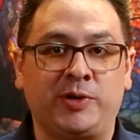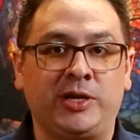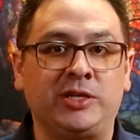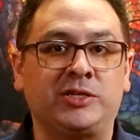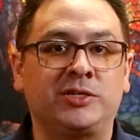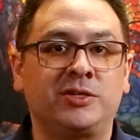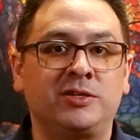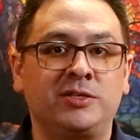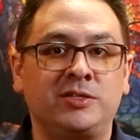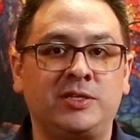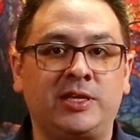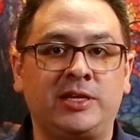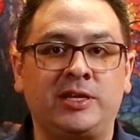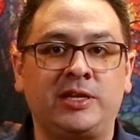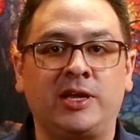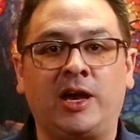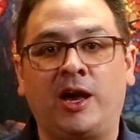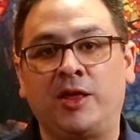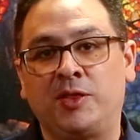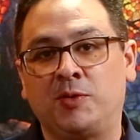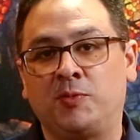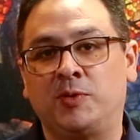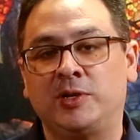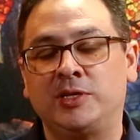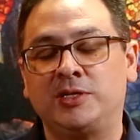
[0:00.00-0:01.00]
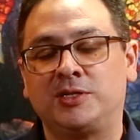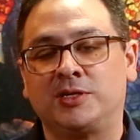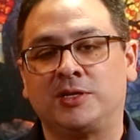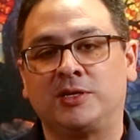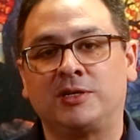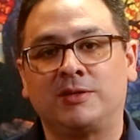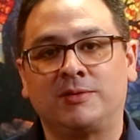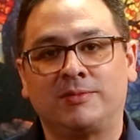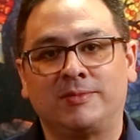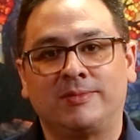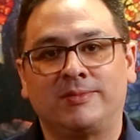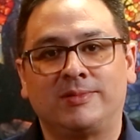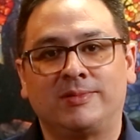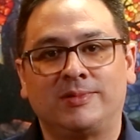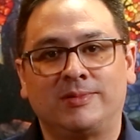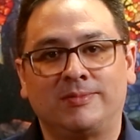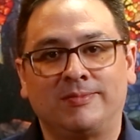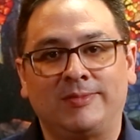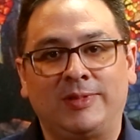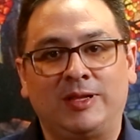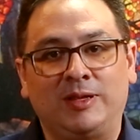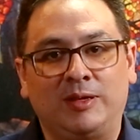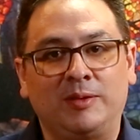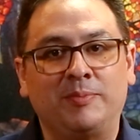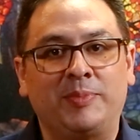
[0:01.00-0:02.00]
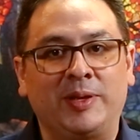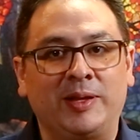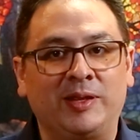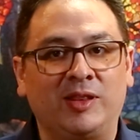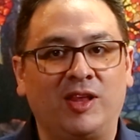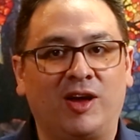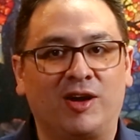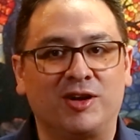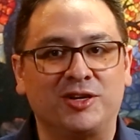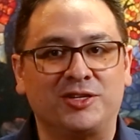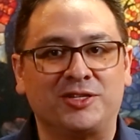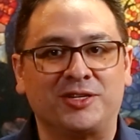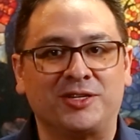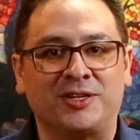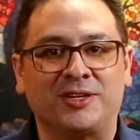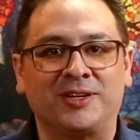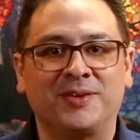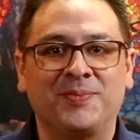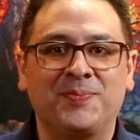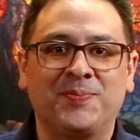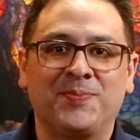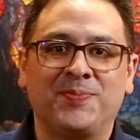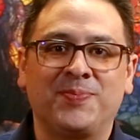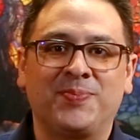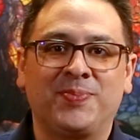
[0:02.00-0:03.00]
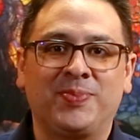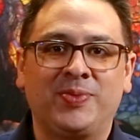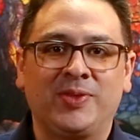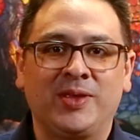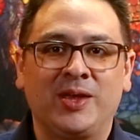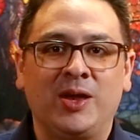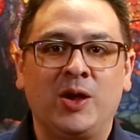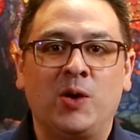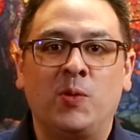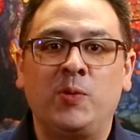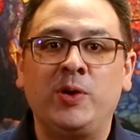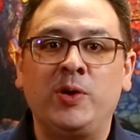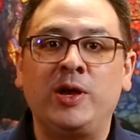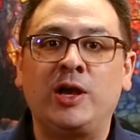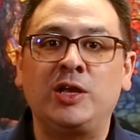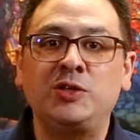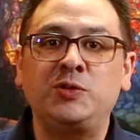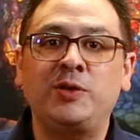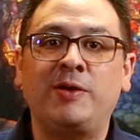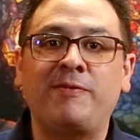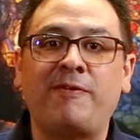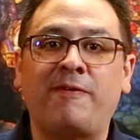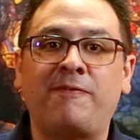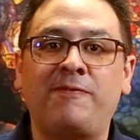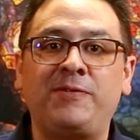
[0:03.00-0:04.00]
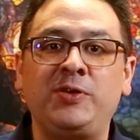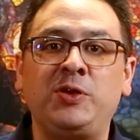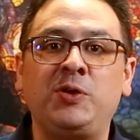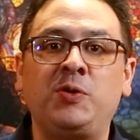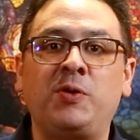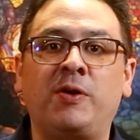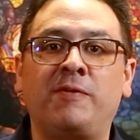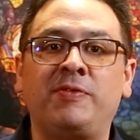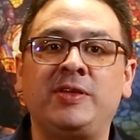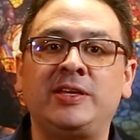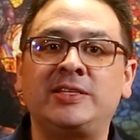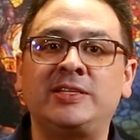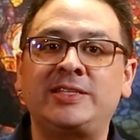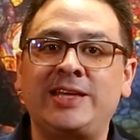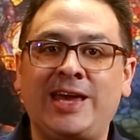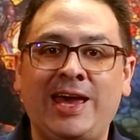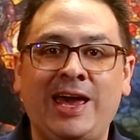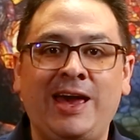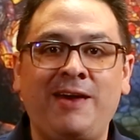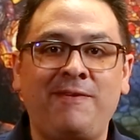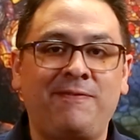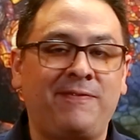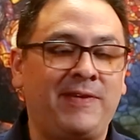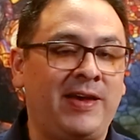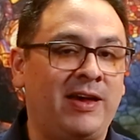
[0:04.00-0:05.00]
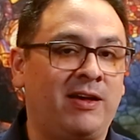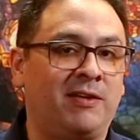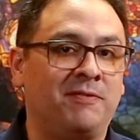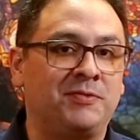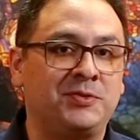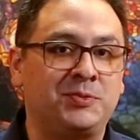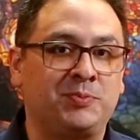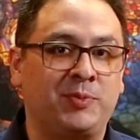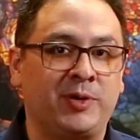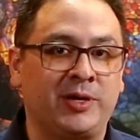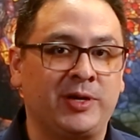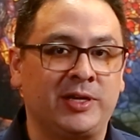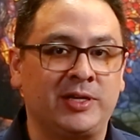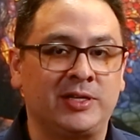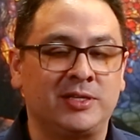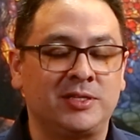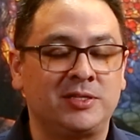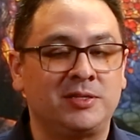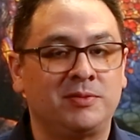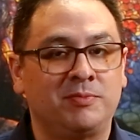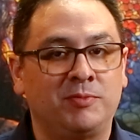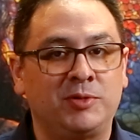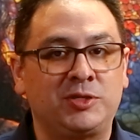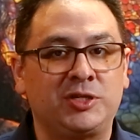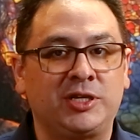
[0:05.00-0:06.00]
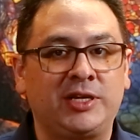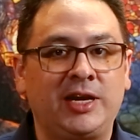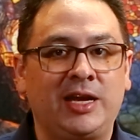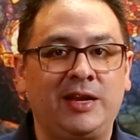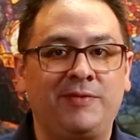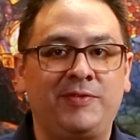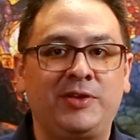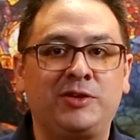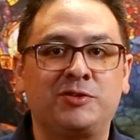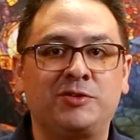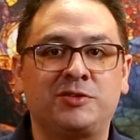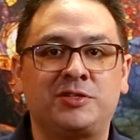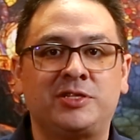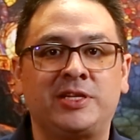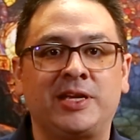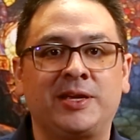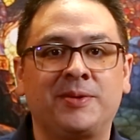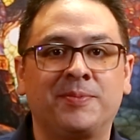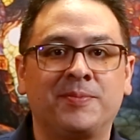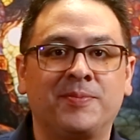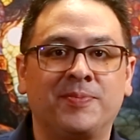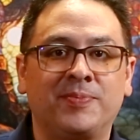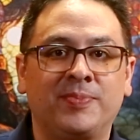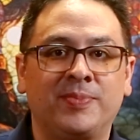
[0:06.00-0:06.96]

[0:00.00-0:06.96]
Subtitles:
creatures and other ones are a little bit larger. We also have a few of these half-elf Spriggans, which are kind of interesting.